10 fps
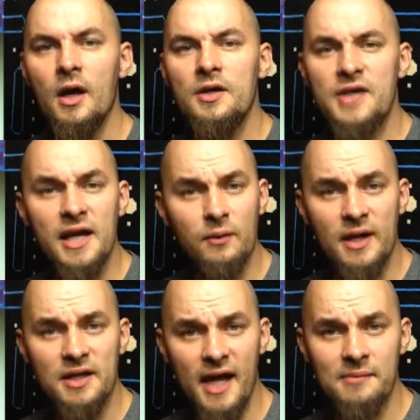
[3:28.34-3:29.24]
So anyway,
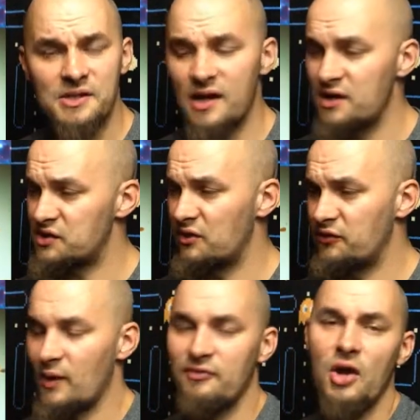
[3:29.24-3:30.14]
the game starts off,
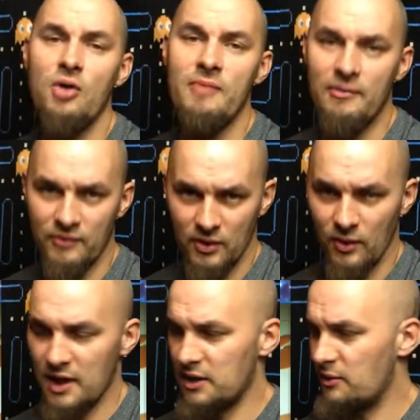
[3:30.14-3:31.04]
you have no memory of
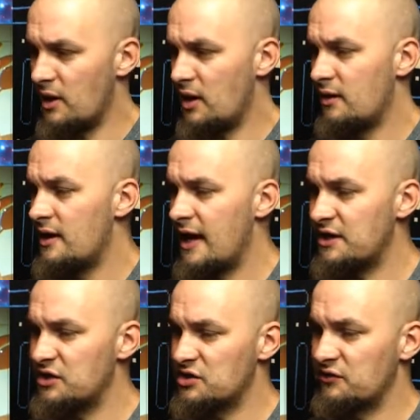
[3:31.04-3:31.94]
where you are, and
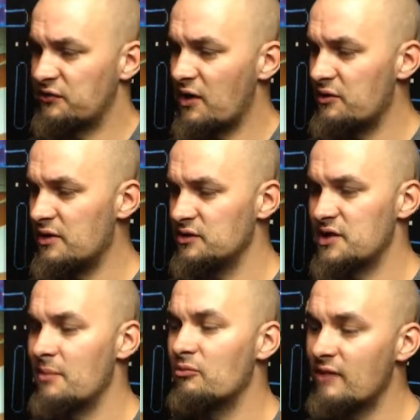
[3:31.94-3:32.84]
you're just thrown on
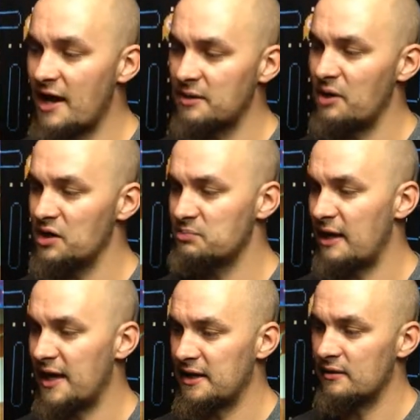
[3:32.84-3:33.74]
some random ass
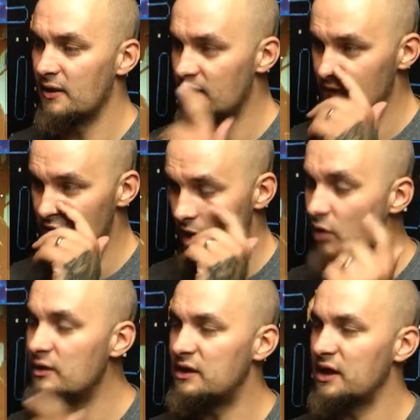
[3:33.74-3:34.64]
planet. The
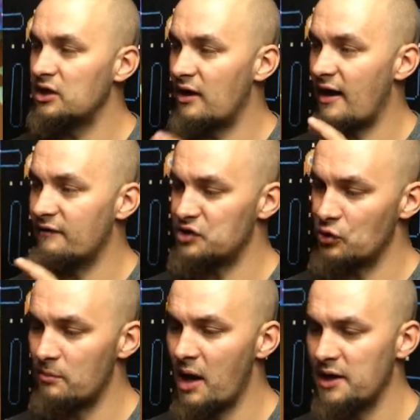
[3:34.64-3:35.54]
only thing you have is
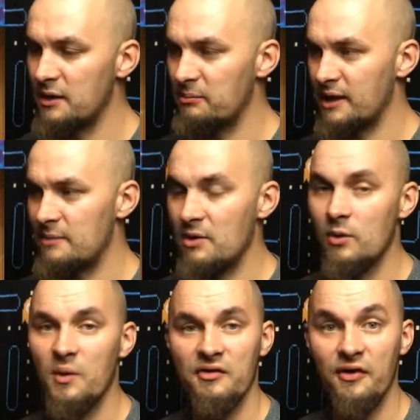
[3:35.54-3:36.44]
your mining beam,
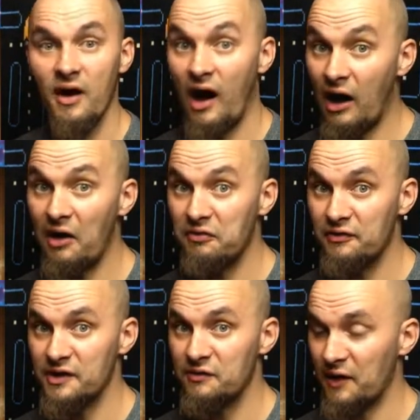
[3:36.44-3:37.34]
with half of
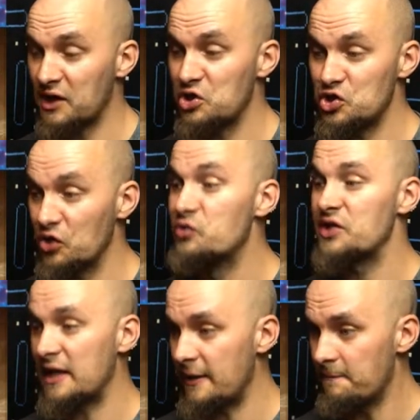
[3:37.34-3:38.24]
its fucking juice
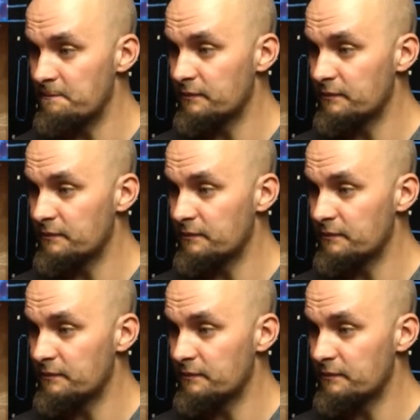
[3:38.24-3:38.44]
in it.